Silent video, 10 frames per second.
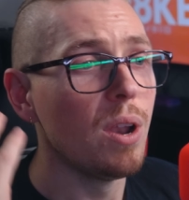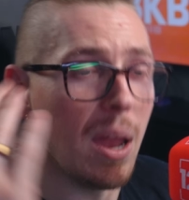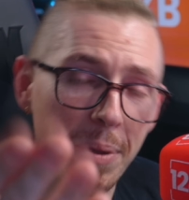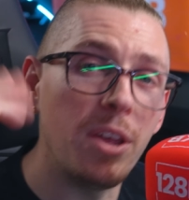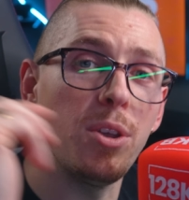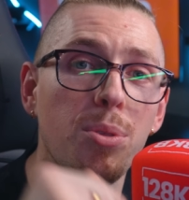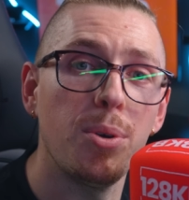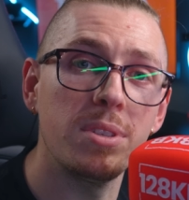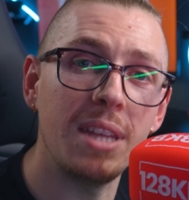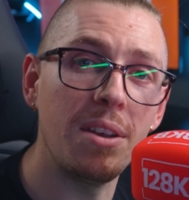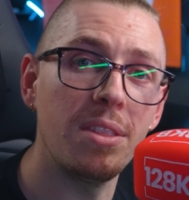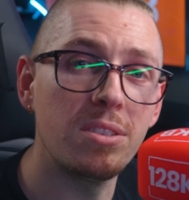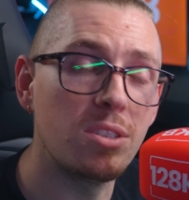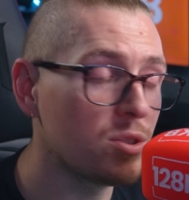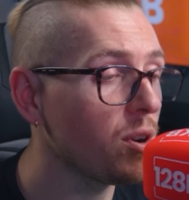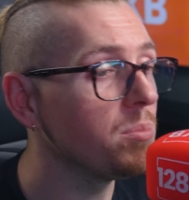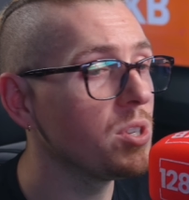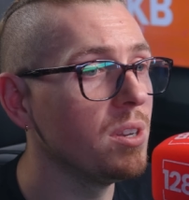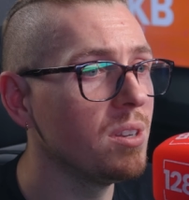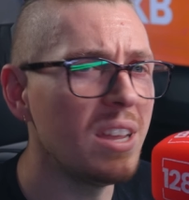Let me know your thoughts down in the
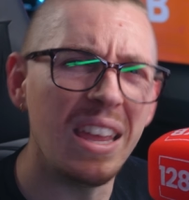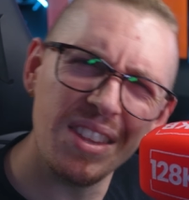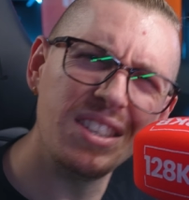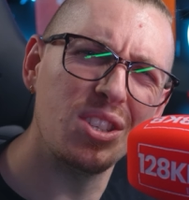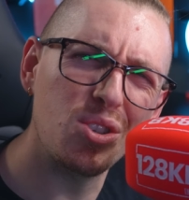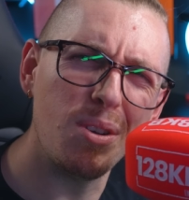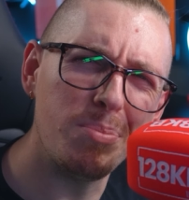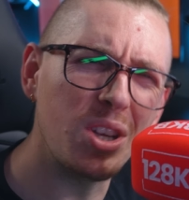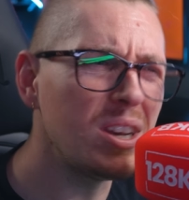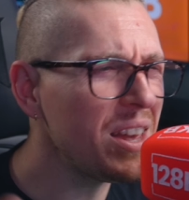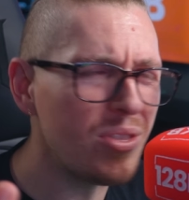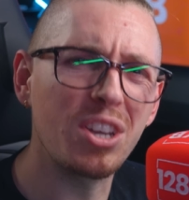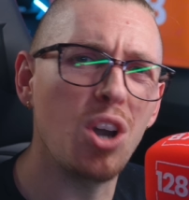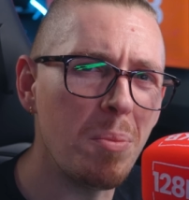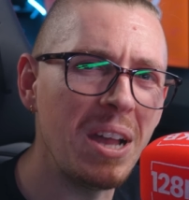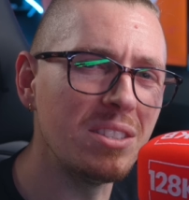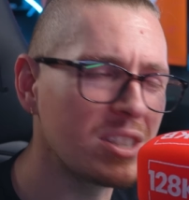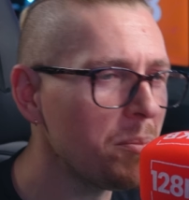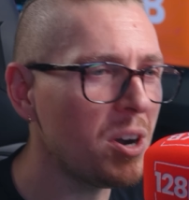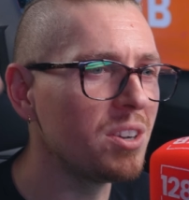description. In the comments.
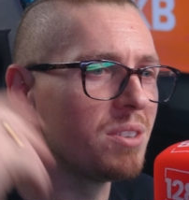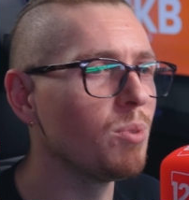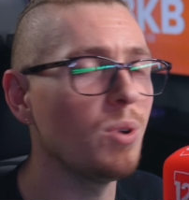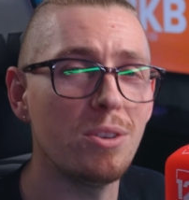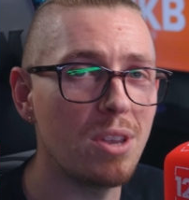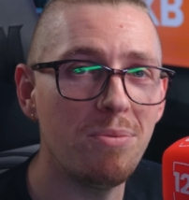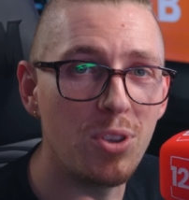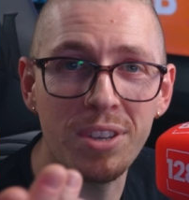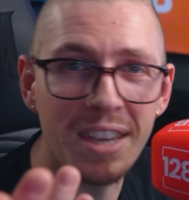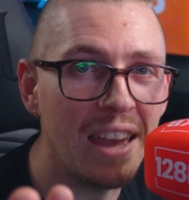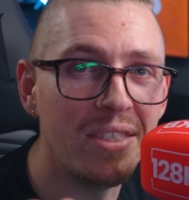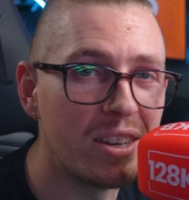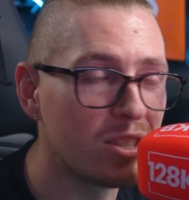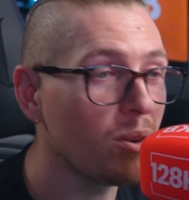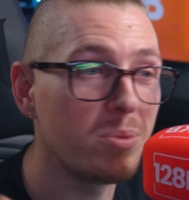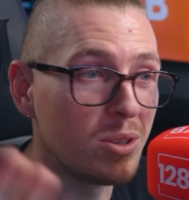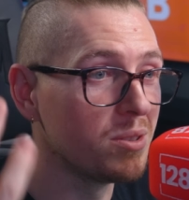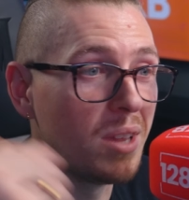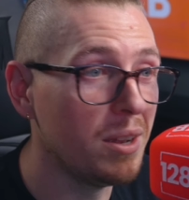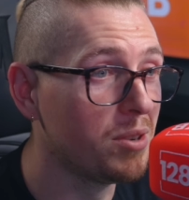Come on. Well, if you can get in the
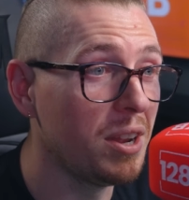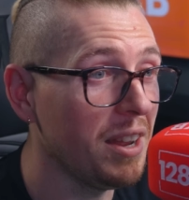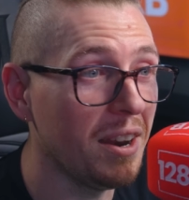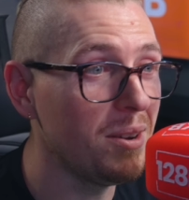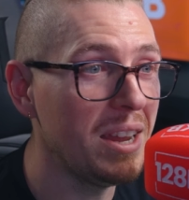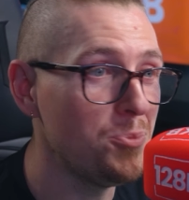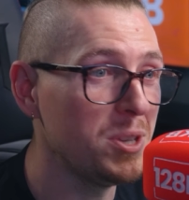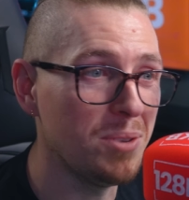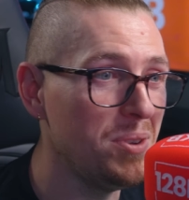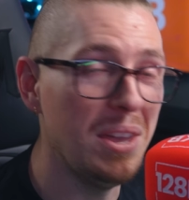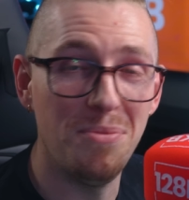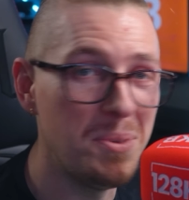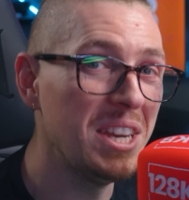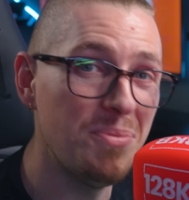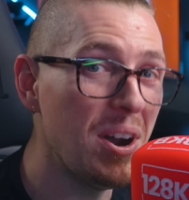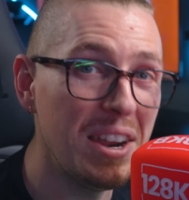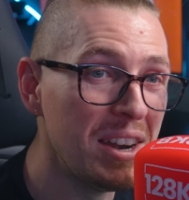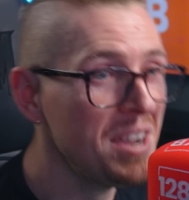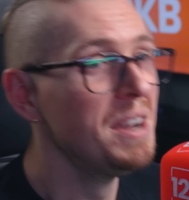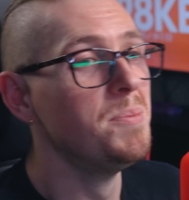descriptions, then, you know, leave me something there for me to
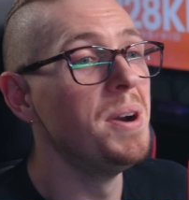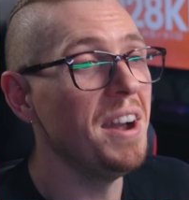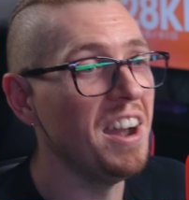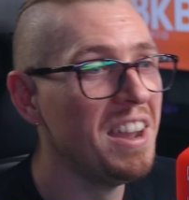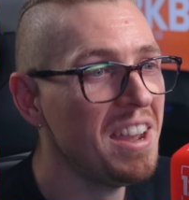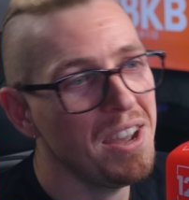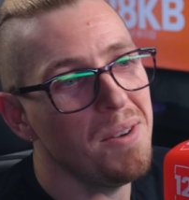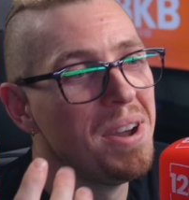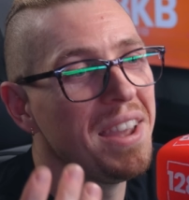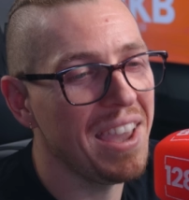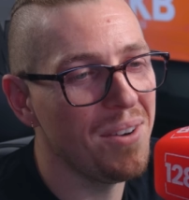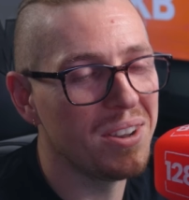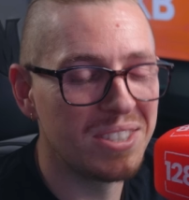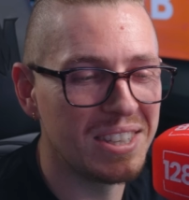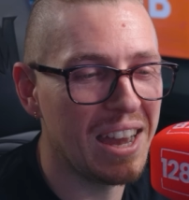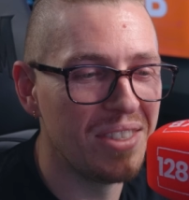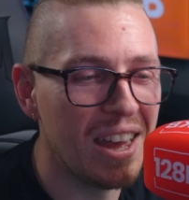find. But yeah, whilst you're down